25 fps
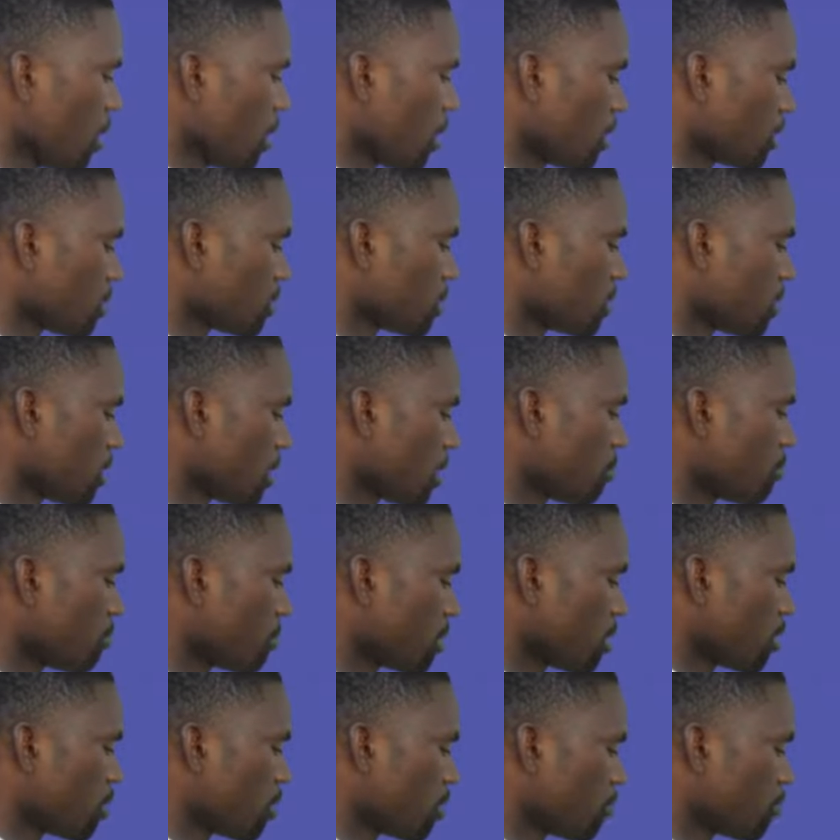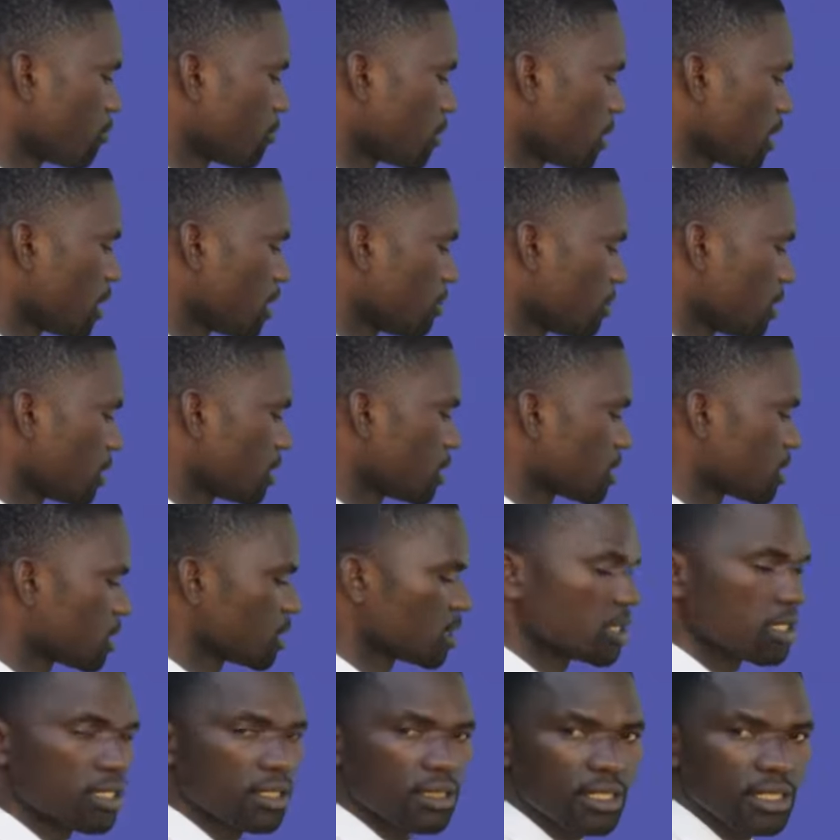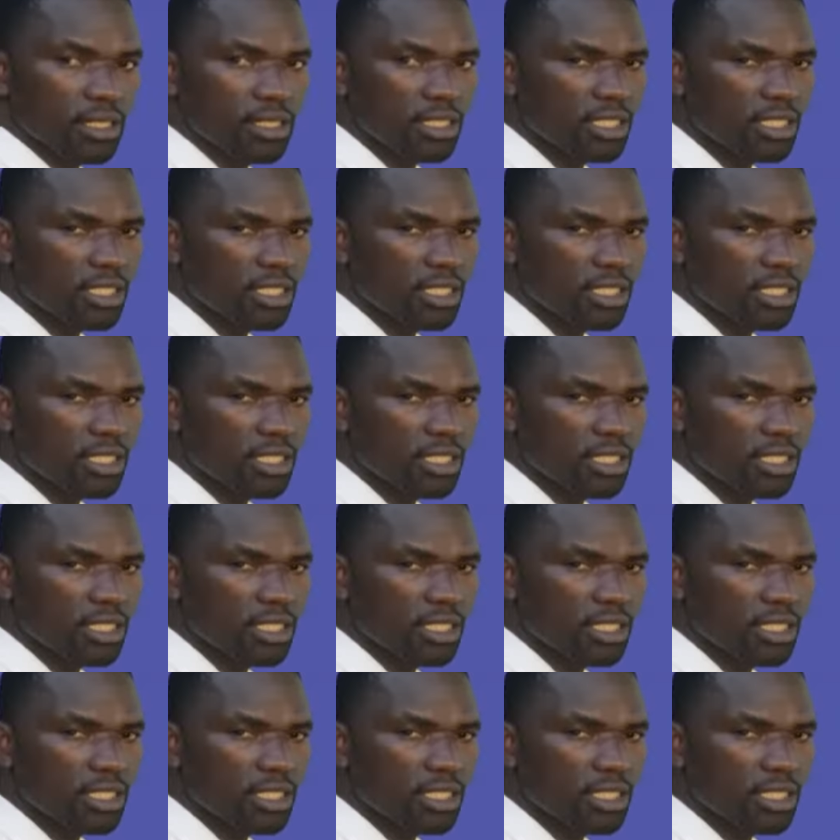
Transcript: And the number of elements in the